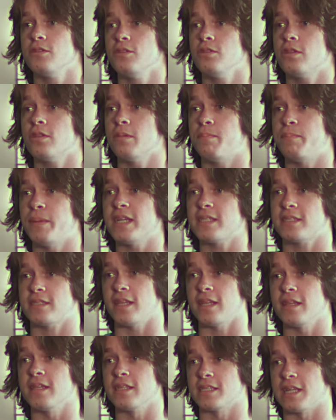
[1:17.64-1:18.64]
you're the best
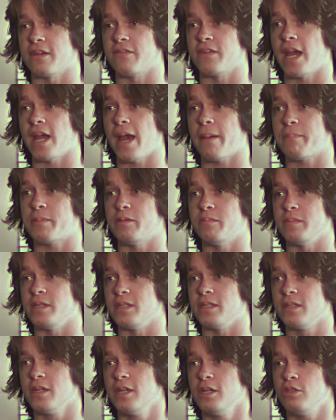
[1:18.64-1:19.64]
thing this ever happened to me.
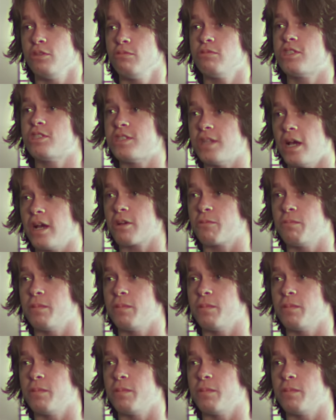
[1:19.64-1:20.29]
You stuck